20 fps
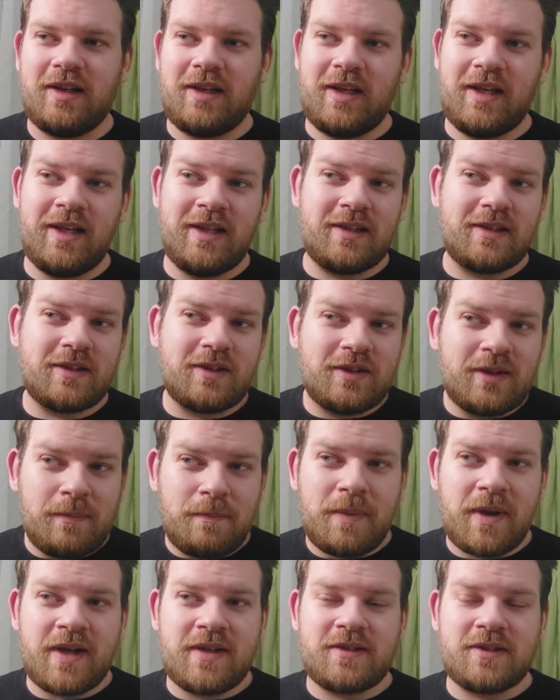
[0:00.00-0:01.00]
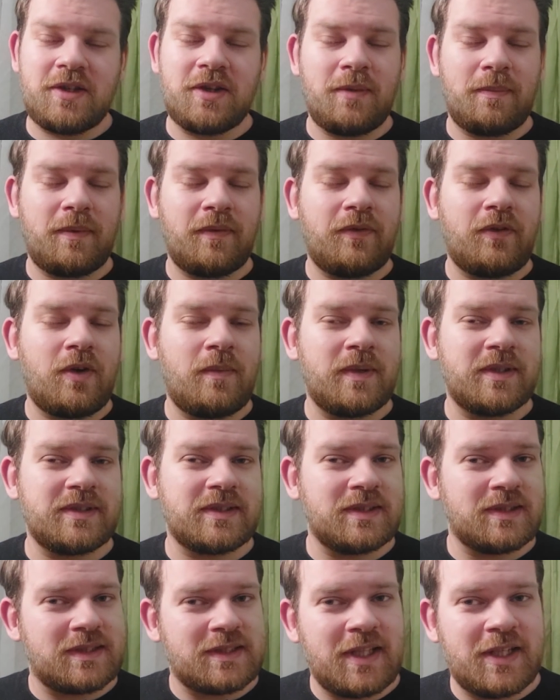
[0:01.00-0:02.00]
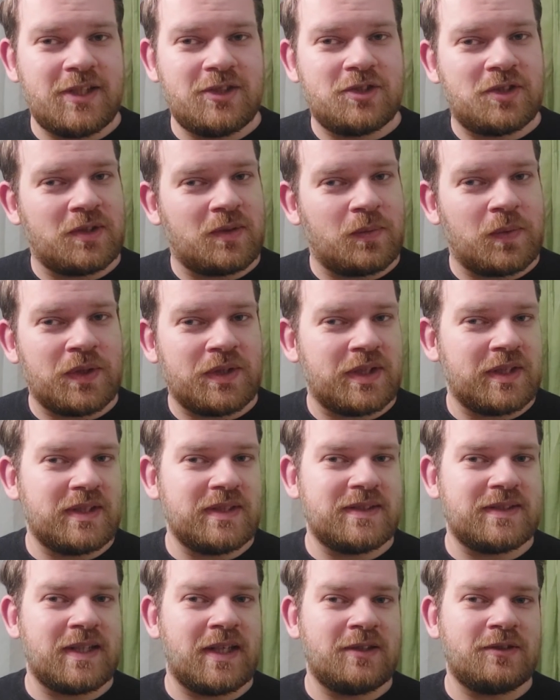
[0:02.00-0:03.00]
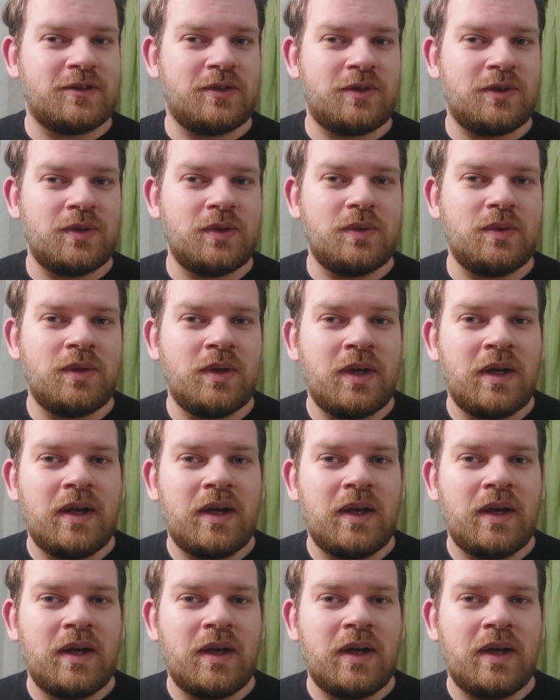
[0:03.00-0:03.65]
It depends on the performance and staging, what they decide to do.